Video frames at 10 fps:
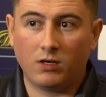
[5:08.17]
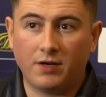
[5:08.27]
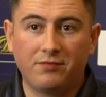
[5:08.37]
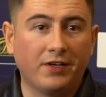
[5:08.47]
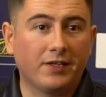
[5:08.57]

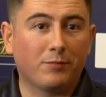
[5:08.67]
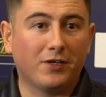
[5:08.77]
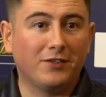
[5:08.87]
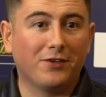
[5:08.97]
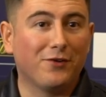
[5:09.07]
I think,
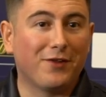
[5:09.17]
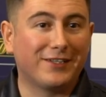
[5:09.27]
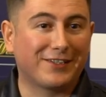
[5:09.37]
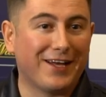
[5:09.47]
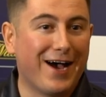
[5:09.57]
but I don't know
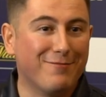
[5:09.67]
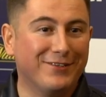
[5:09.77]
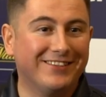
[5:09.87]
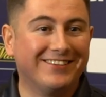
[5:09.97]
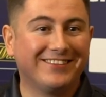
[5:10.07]
that's going to
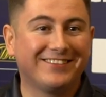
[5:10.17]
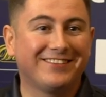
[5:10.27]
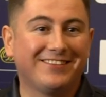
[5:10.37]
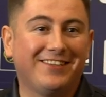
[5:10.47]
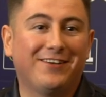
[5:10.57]
happen.
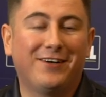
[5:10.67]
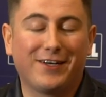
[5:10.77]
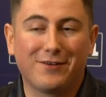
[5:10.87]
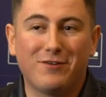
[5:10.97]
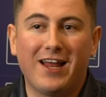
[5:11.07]
You know, I
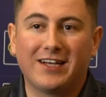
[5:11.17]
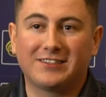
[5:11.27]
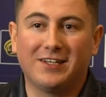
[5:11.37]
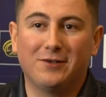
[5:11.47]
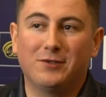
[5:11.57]
can
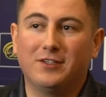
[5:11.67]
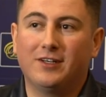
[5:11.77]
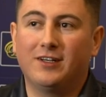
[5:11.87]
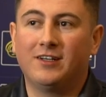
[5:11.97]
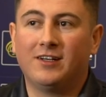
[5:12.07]
relax now and
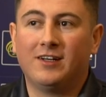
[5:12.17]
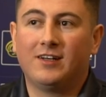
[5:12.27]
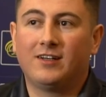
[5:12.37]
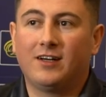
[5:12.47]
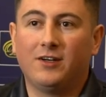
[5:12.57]

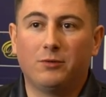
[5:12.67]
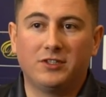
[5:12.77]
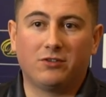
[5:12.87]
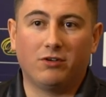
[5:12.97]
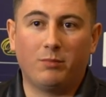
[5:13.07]
I know what
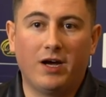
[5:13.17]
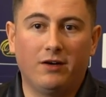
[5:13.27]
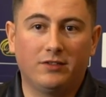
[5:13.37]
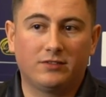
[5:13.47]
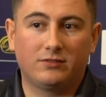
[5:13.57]
it's all
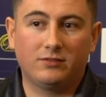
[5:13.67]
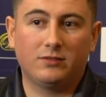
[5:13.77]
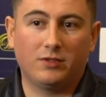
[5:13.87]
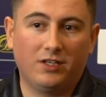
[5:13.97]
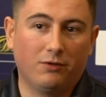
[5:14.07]
about.
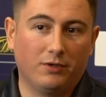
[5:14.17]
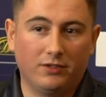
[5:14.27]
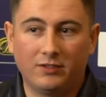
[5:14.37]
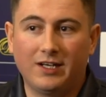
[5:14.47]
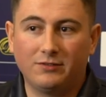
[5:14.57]
I know what,
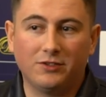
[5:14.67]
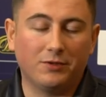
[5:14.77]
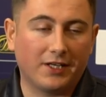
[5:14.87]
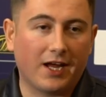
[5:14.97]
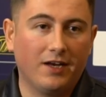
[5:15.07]
how to do
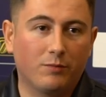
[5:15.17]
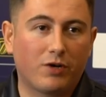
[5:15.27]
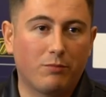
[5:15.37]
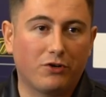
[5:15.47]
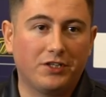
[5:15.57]
it again, the
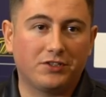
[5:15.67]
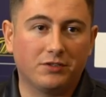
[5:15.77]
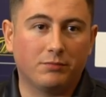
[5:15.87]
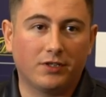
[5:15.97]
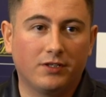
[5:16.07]

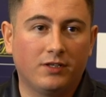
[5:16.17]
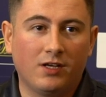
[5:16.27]
preparation, but